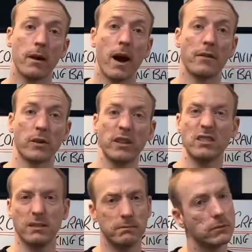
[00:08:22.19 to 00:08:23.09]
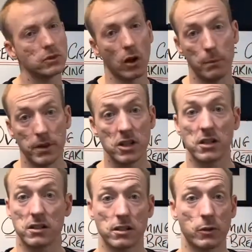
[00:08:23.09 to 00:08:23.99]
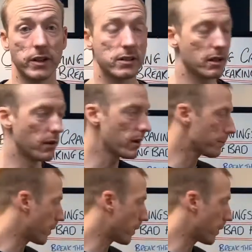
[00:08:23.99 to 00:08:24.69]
I have a green tea. It's not a binge, it's just a green tea, right?